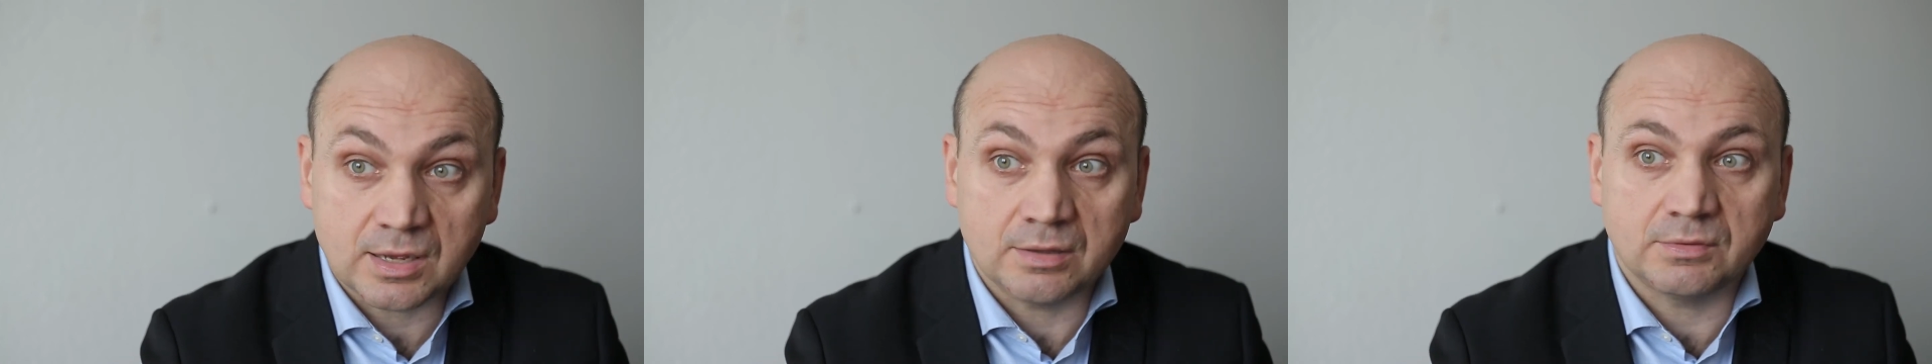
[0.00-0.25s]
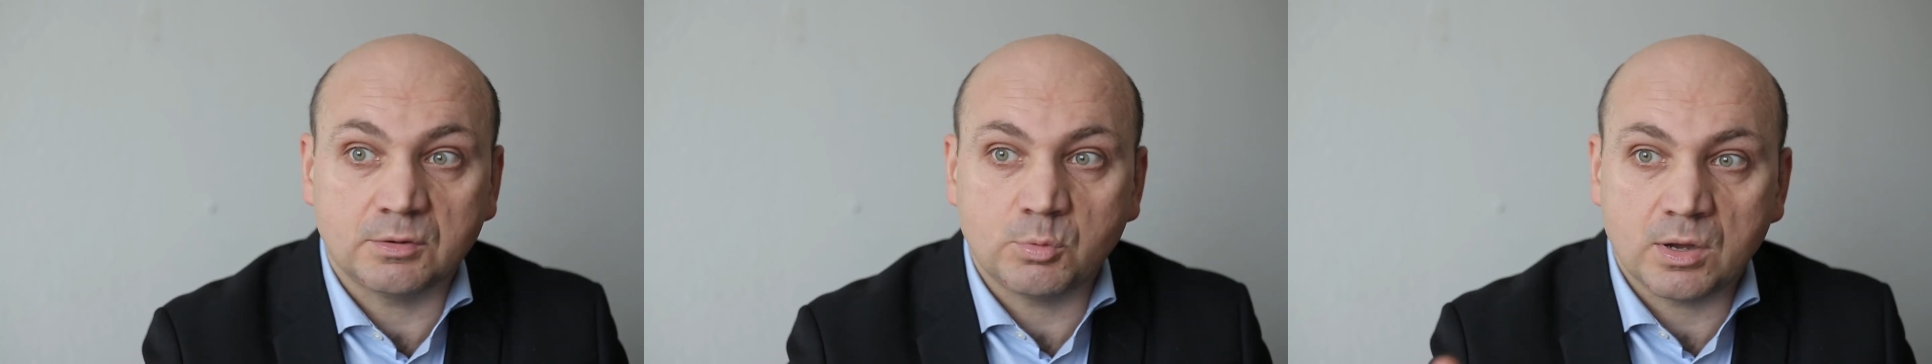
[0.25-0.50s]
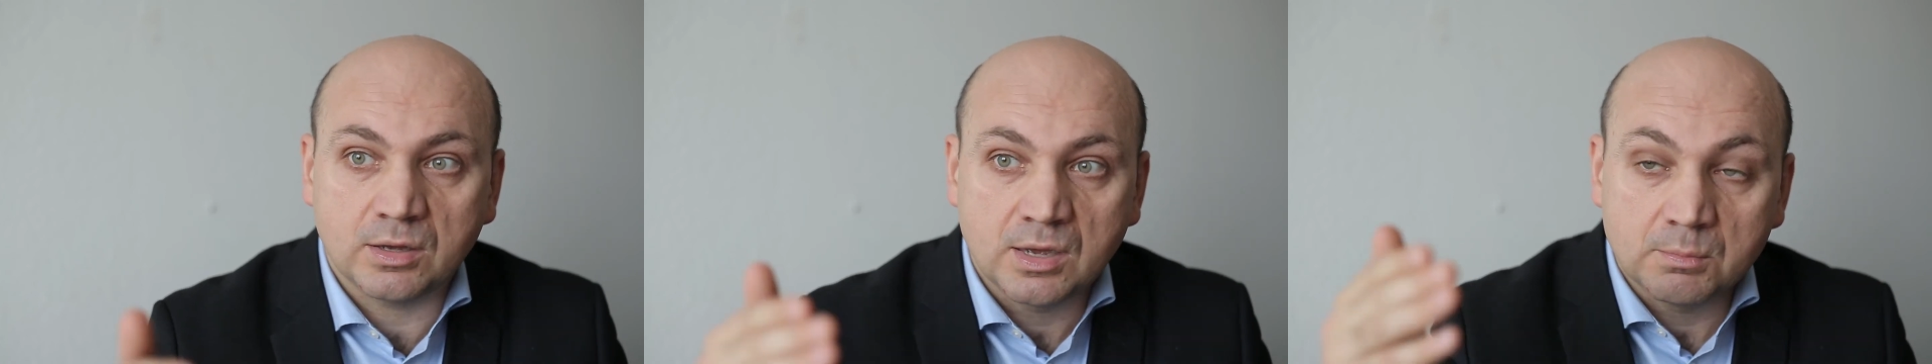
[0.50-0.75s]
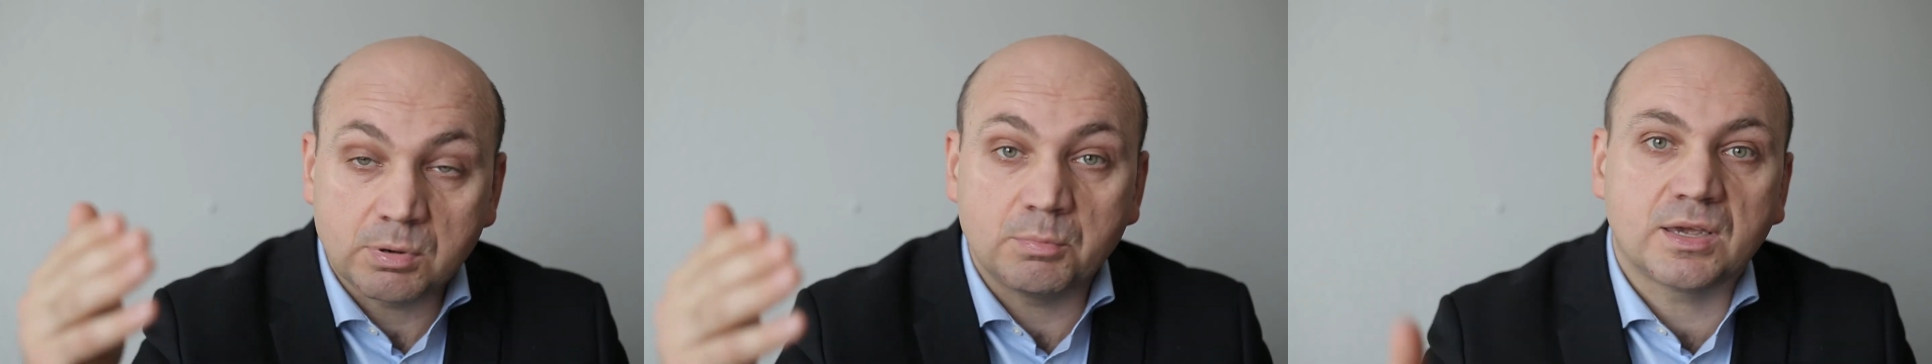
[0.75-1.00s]
and there were
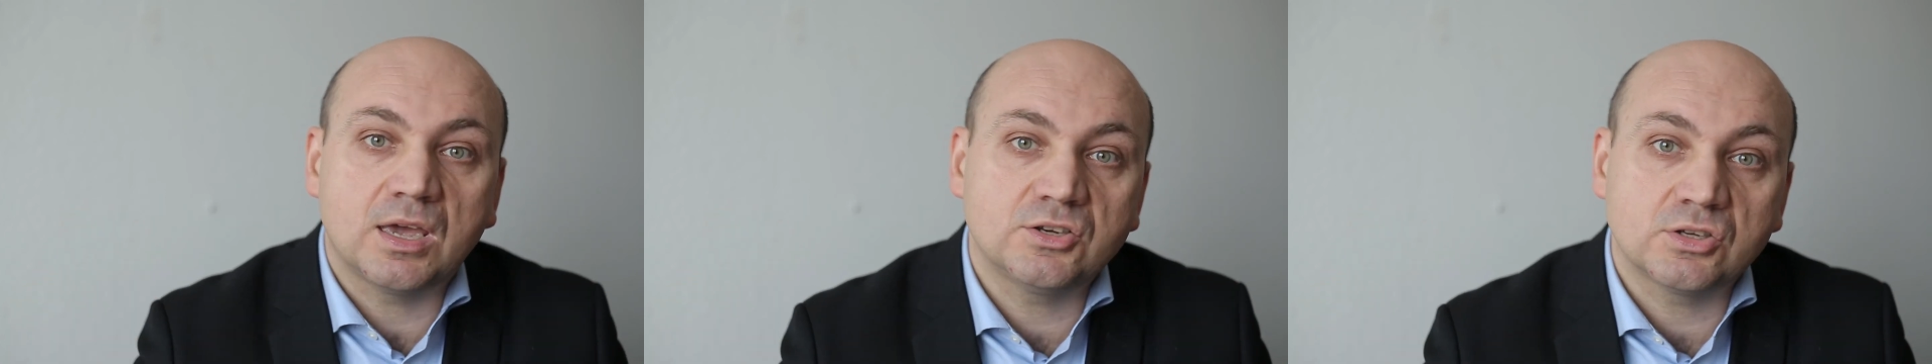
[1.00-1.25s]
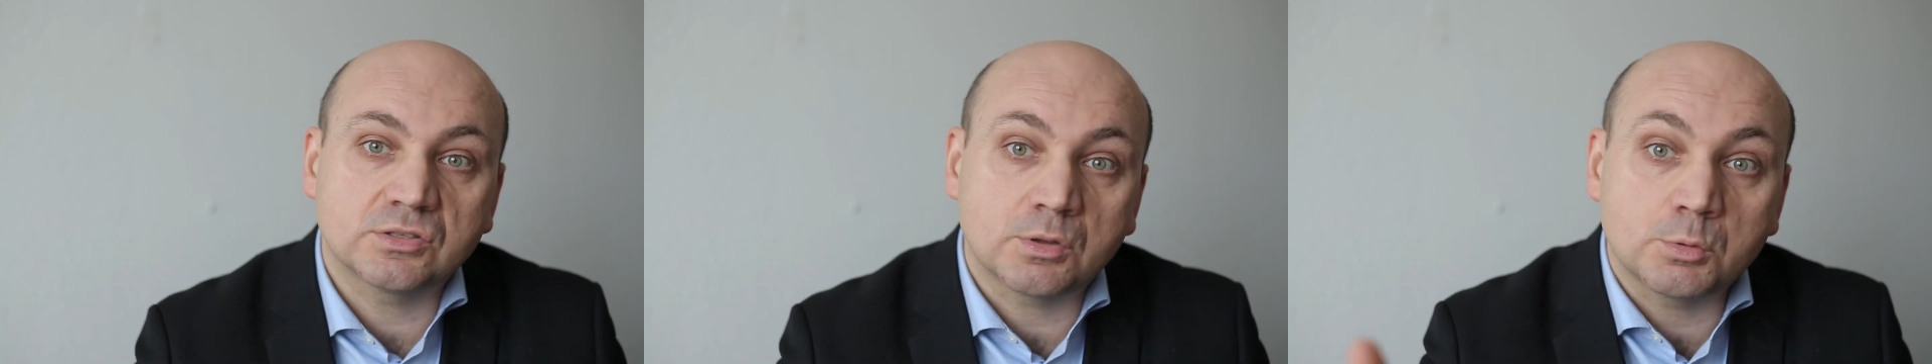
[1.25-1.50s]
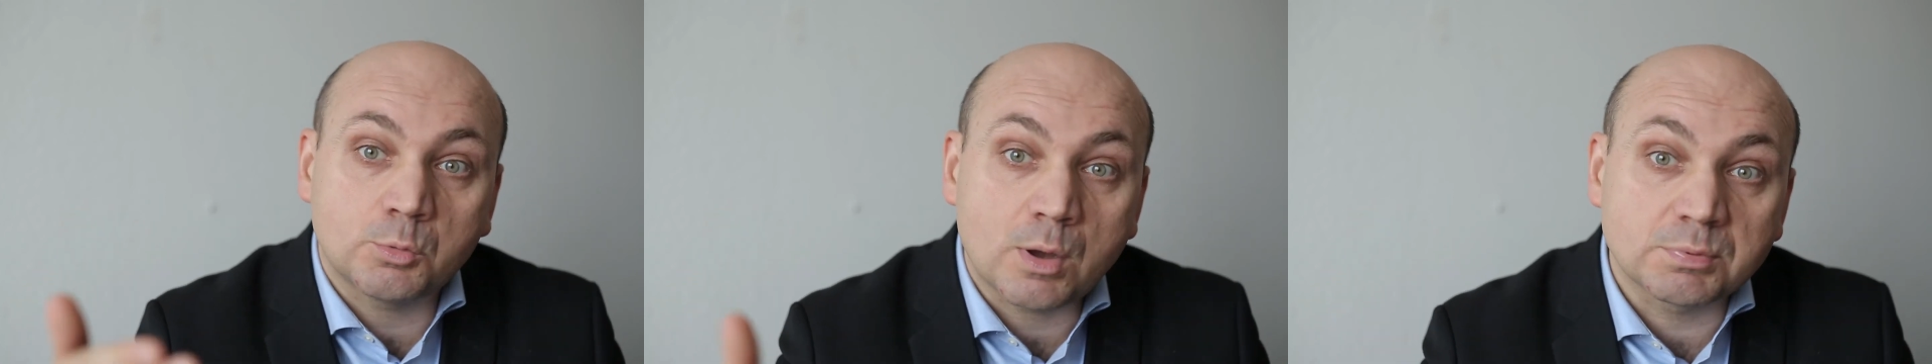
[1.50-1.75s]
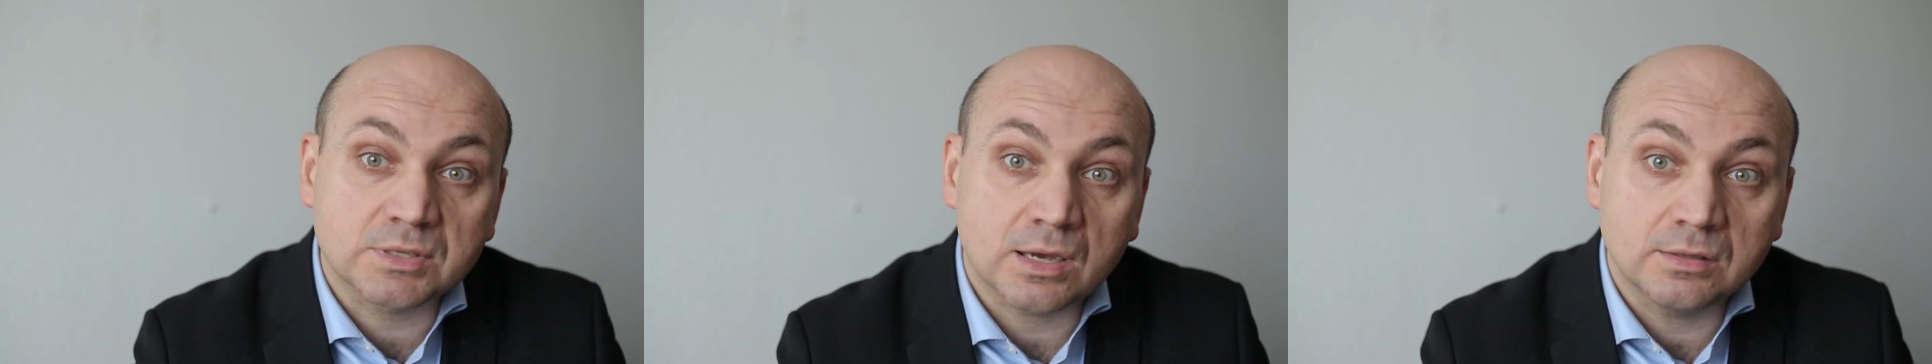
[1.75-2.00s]
publications on the
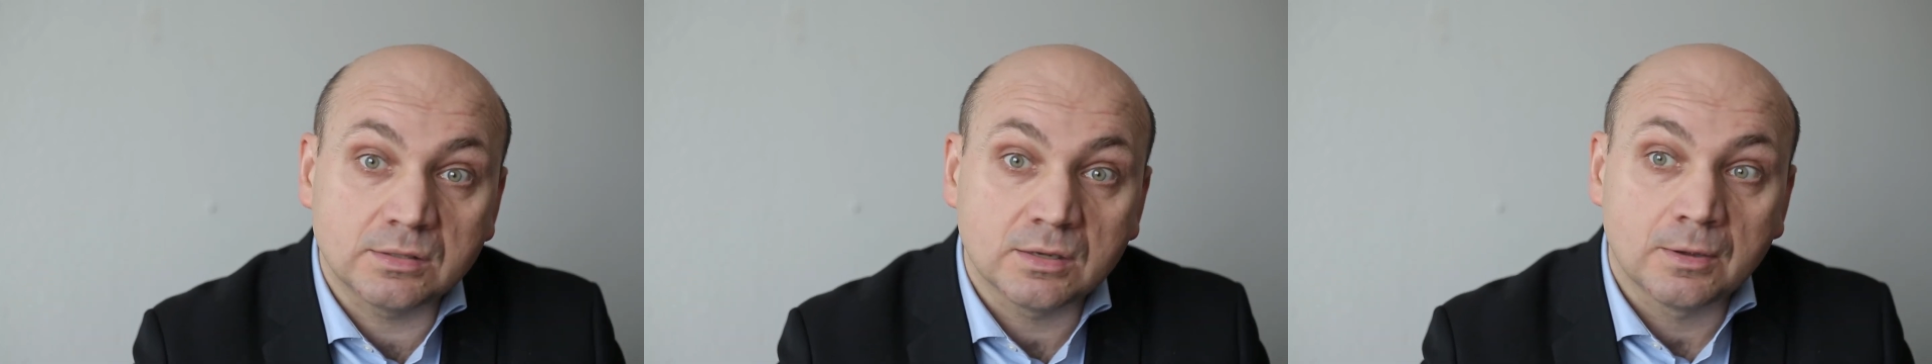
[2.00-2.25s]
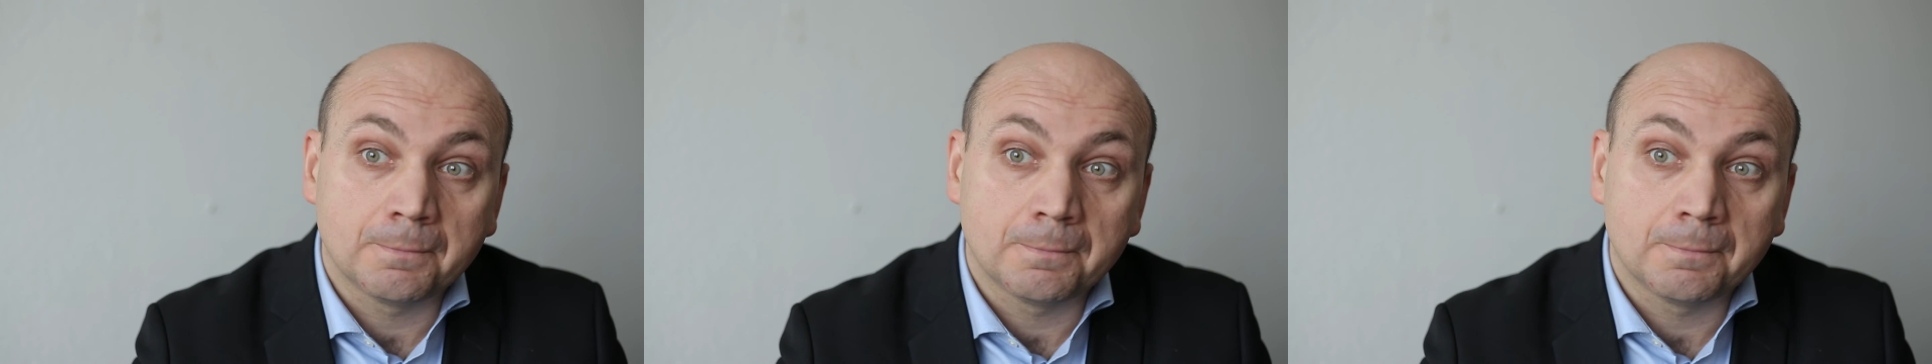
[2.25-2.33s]
website